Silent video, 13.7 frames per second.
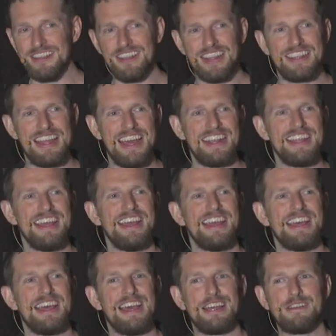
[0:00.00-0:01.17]
a lot of that.
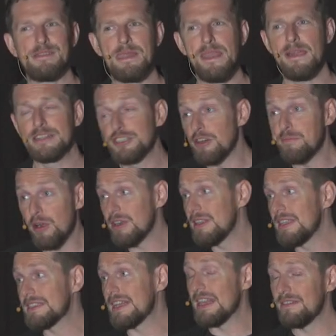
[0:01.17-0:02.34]
Um, it's all part of
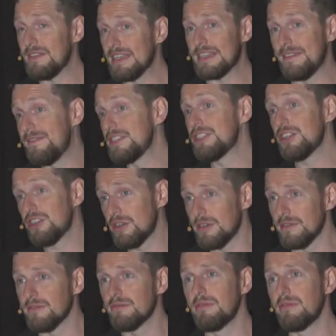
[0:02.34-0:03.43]
this kind of like efficient curve